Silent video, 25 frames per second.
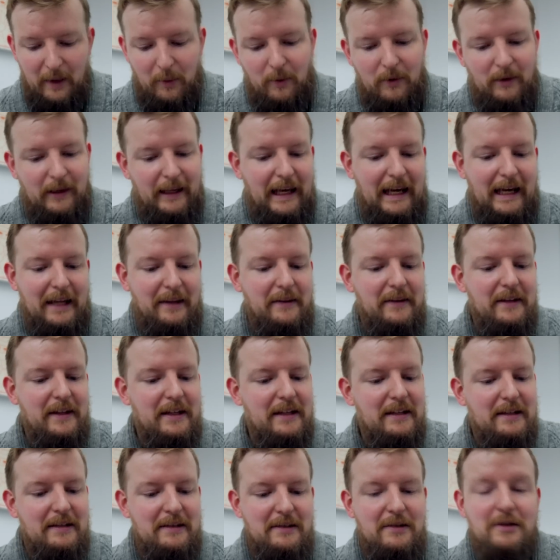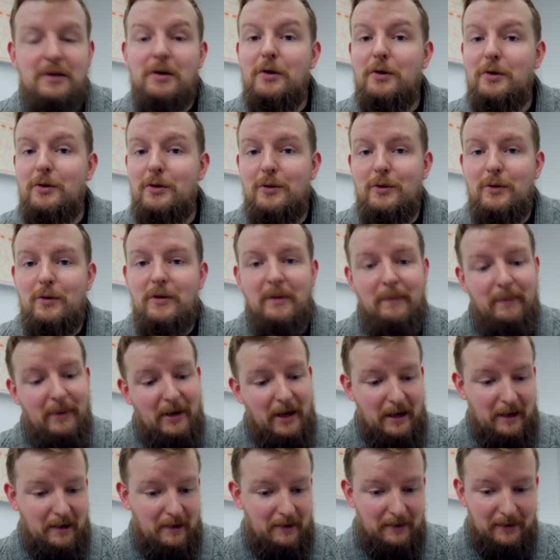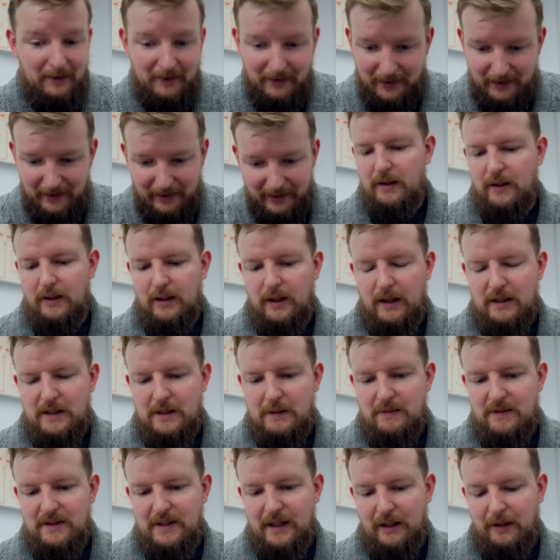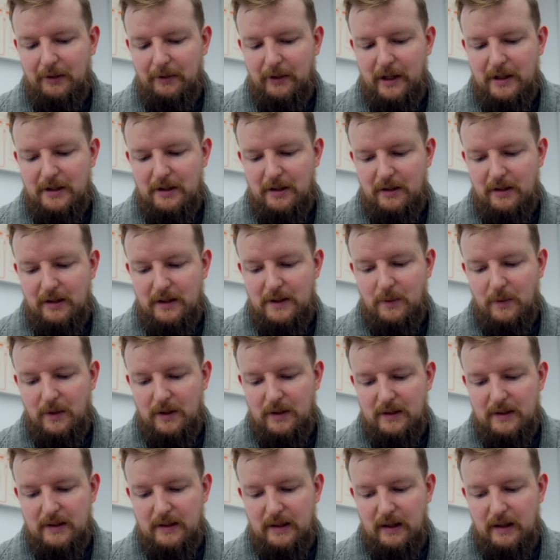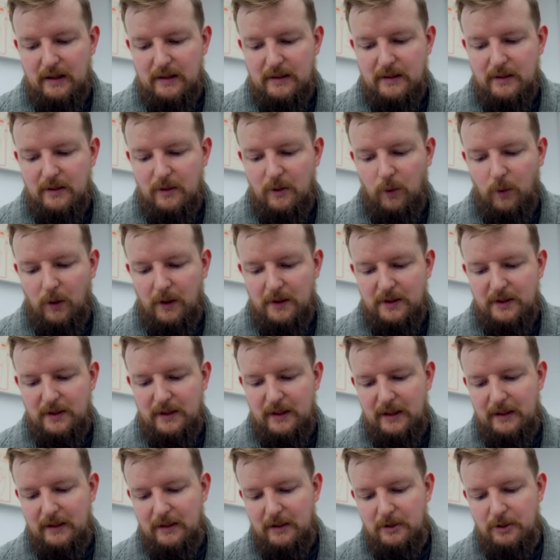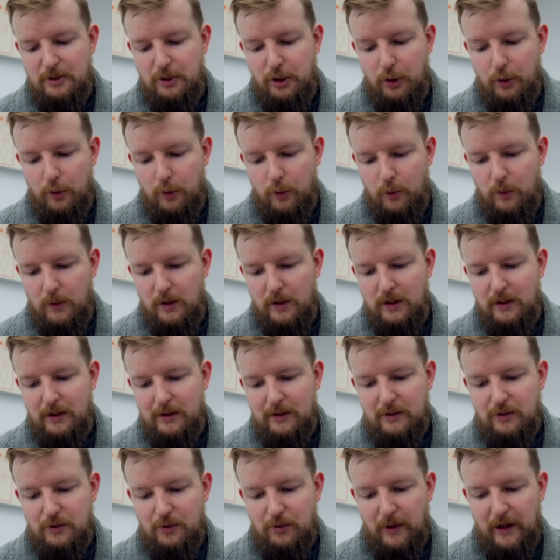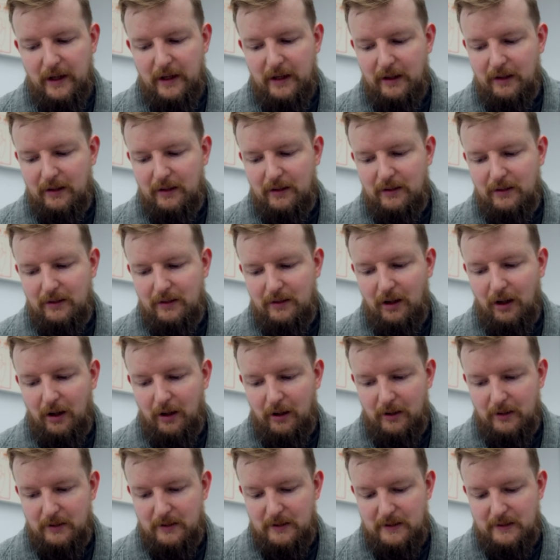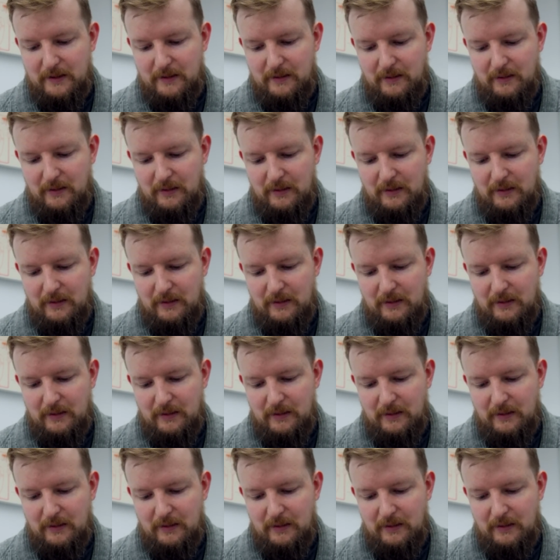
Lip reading: will add these to the pile. The customs declaration on this one says quantity 2 trading cards.